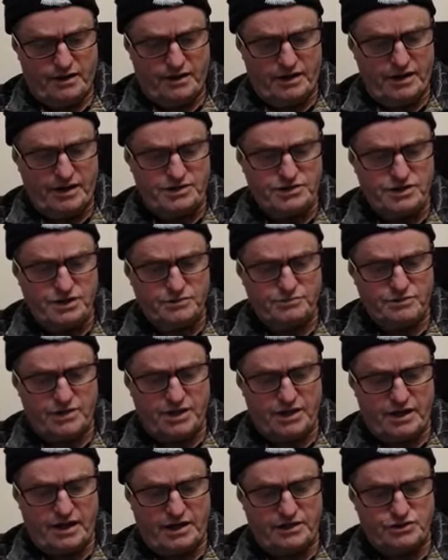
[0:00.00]
Egypt
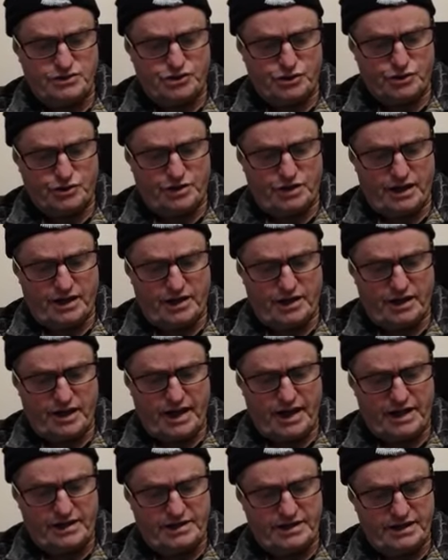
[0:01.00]
and Judah
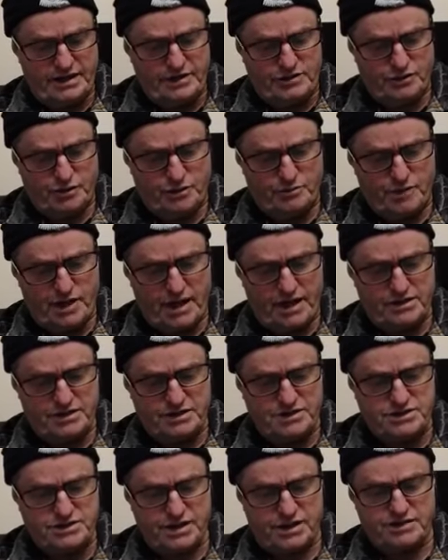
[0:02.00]
and Edom and
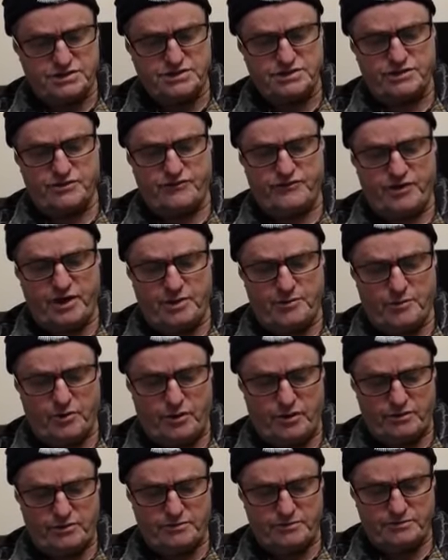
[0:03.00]
the sons of
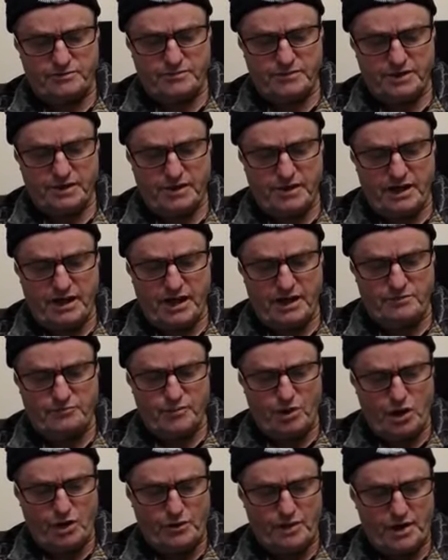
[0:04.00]
Ammon and
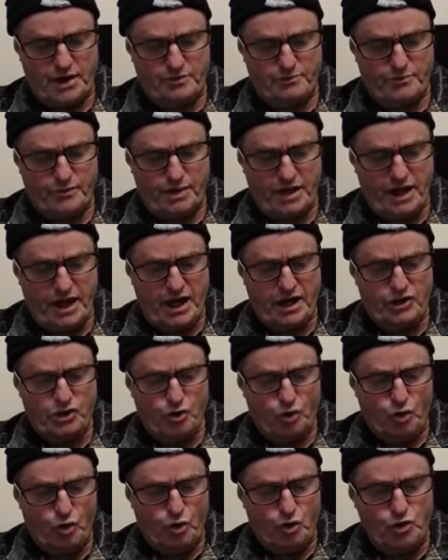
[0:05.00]
Moab and
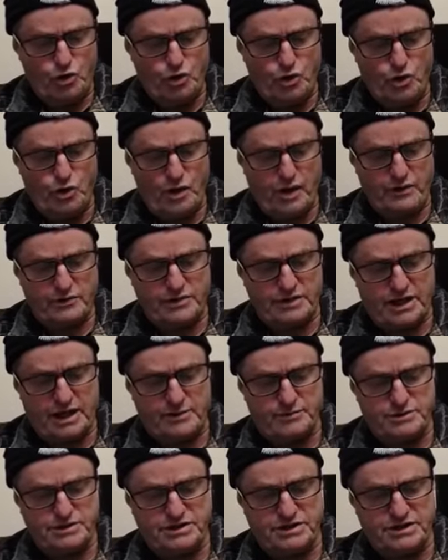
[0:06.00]
all who are
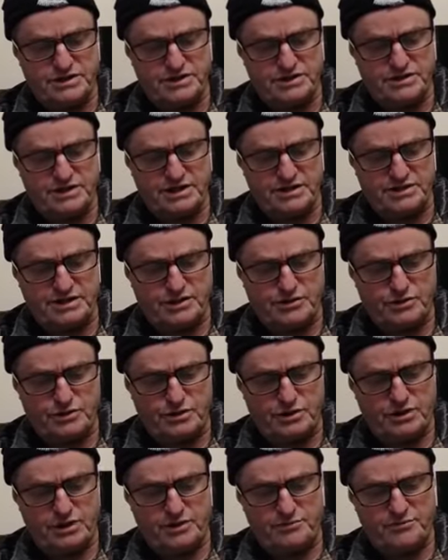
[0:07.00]
inhabiting the desert, who
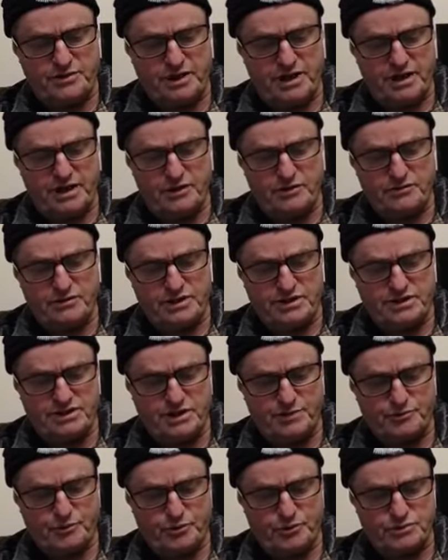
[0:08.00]
clip the hair of their
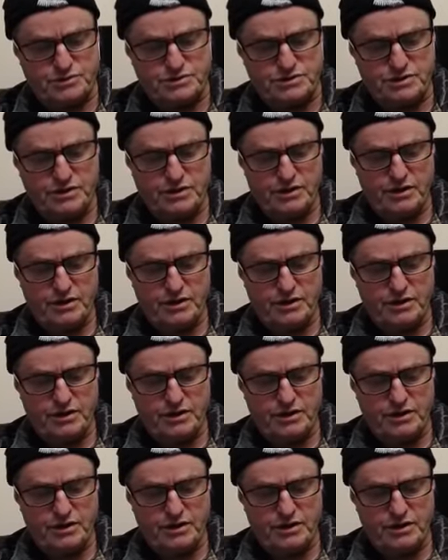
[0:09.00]
temples.